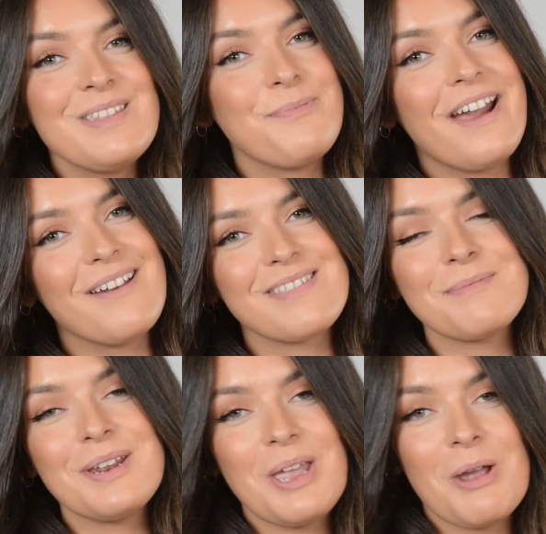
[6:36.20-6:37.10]
the brows,
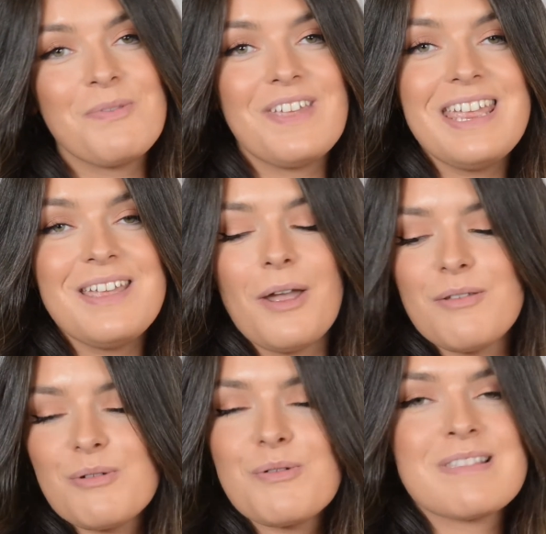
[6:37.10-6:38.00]
I'm going to go in with the Eco
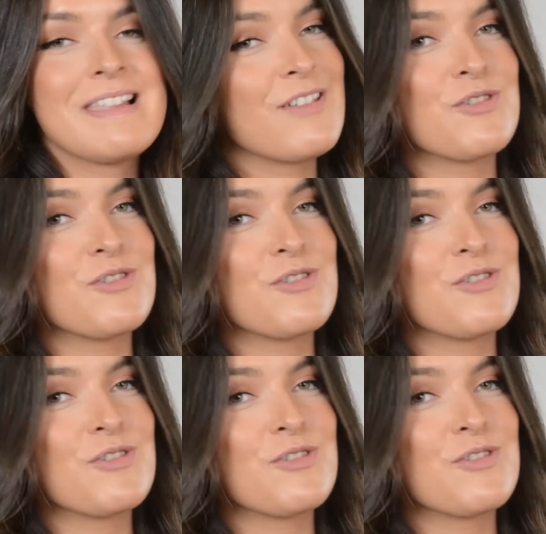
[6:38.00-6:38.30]
Tools Lash